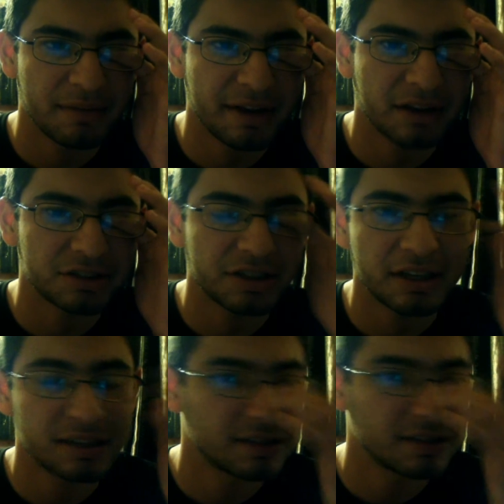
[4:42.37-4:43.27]

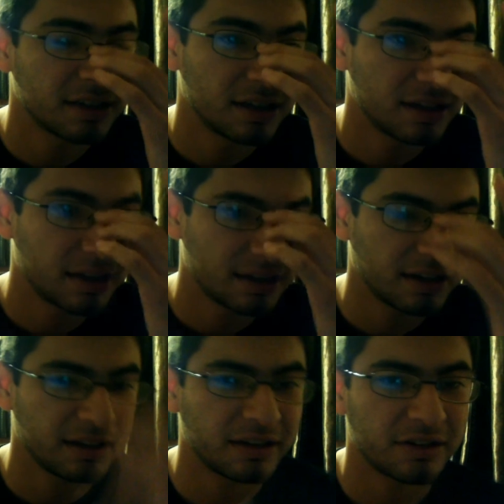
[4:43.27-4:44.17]
entree is the
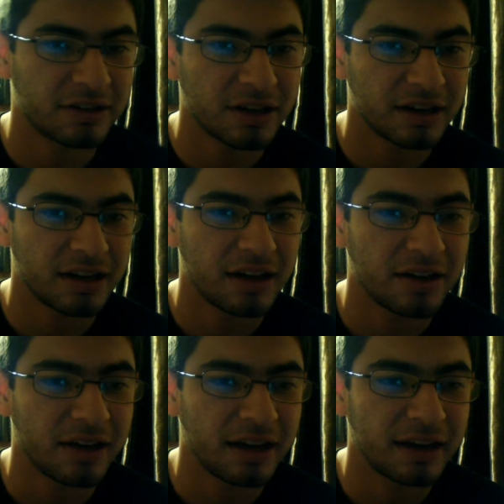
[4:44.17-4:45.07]
Galeta
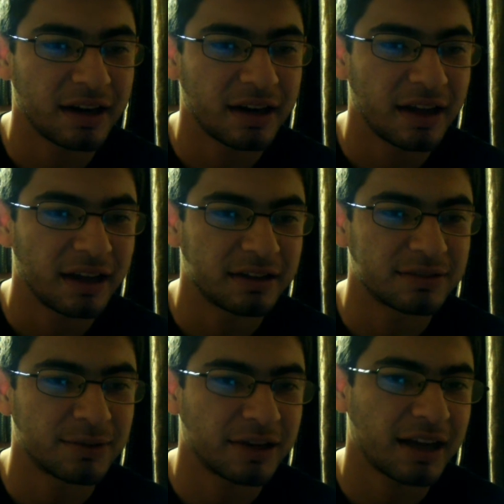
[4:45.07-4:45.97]
crocodile, and this
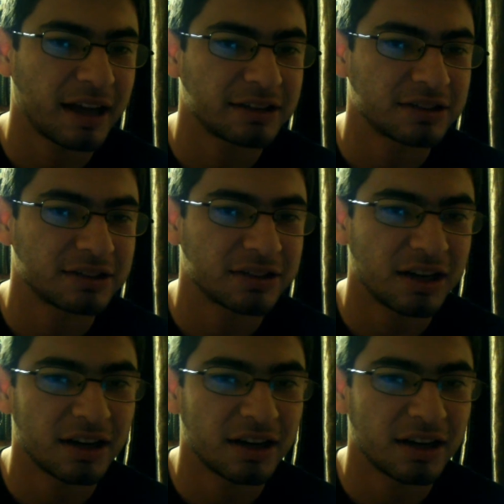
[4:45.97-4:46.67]
morning I had just